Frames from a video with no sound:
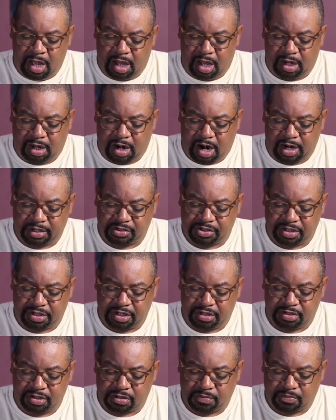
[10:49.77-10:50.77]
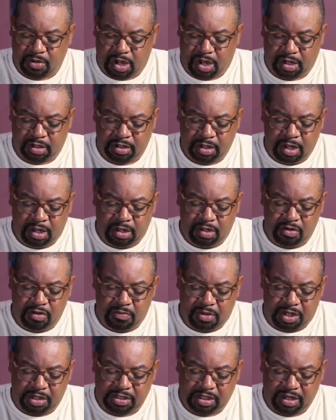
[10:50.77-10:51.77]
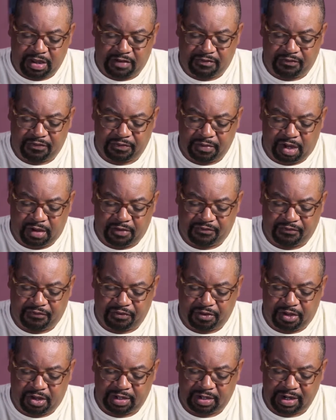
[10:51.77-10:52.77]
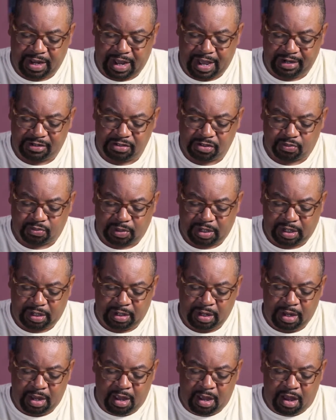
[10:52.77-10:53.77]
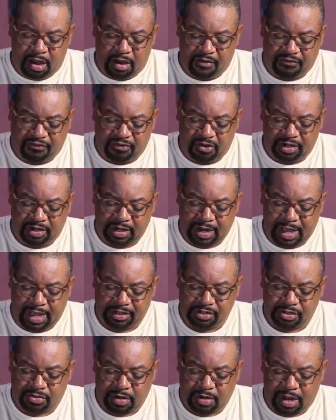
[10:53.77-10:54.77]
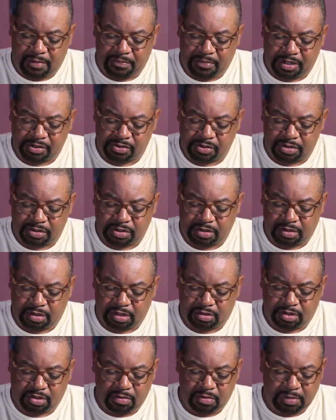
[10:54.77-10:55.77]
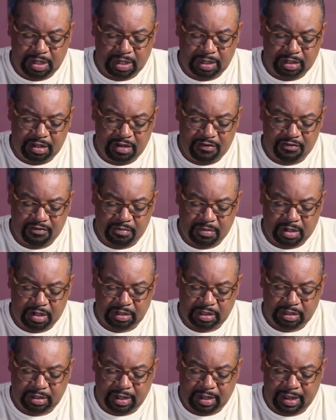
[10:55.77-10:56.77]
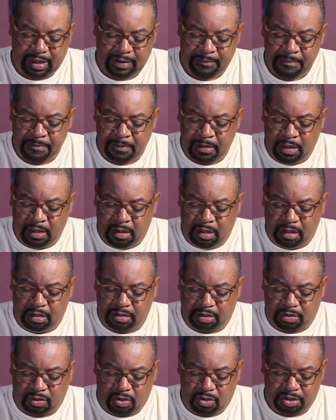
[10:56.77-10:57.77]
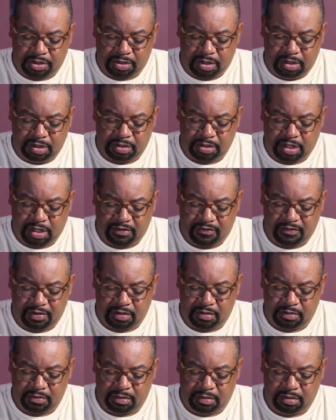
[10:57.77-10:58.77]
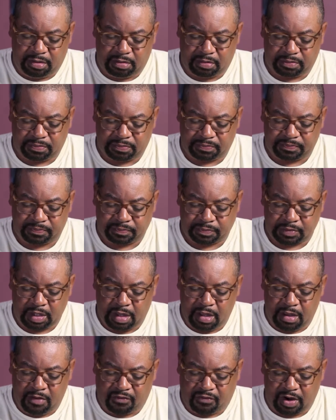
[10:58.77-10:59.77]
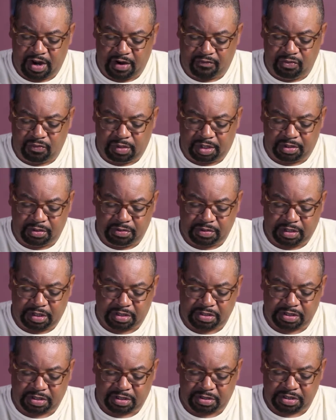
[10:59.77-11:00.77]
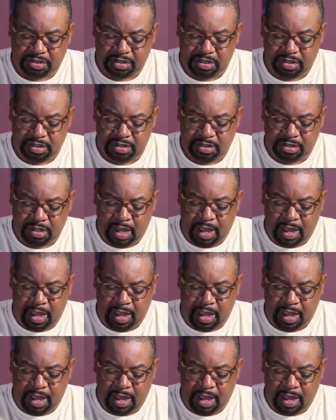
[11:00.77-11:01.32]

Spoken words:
a larger and a smaller. You must have a full and honest weight, a full and honest dry measure, so that you may live among the land the Lord is giving you. For everyone who does such things